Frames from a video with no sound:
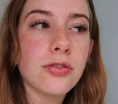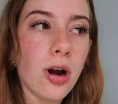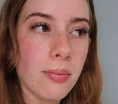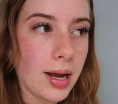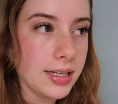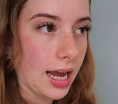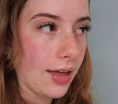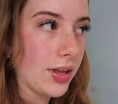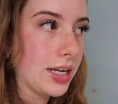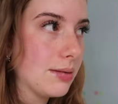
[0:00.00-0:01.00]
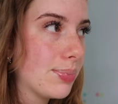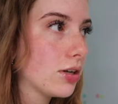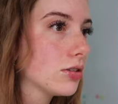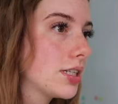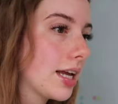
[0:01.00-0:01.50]
from my dad that he
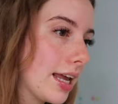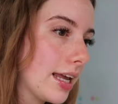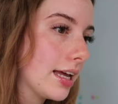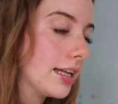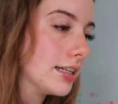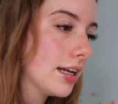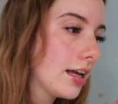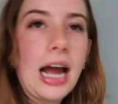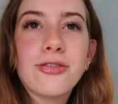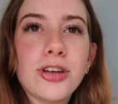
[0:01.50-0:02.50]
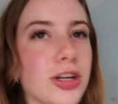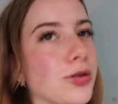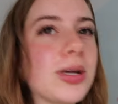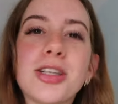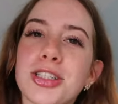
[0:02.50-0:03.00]
built and I
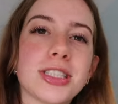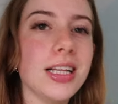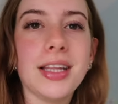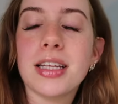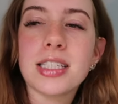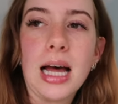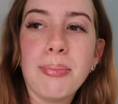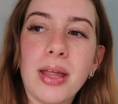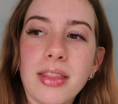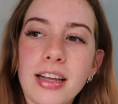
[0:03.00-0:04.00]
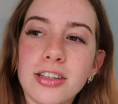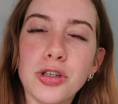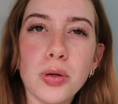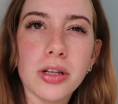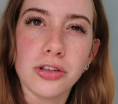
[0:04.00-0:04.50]
figured we could just clean this up and like
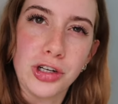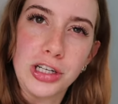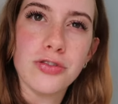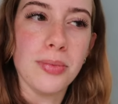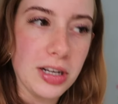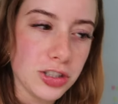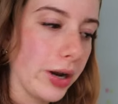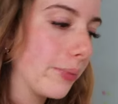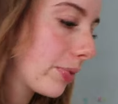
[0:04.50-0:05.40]
do a little transformation.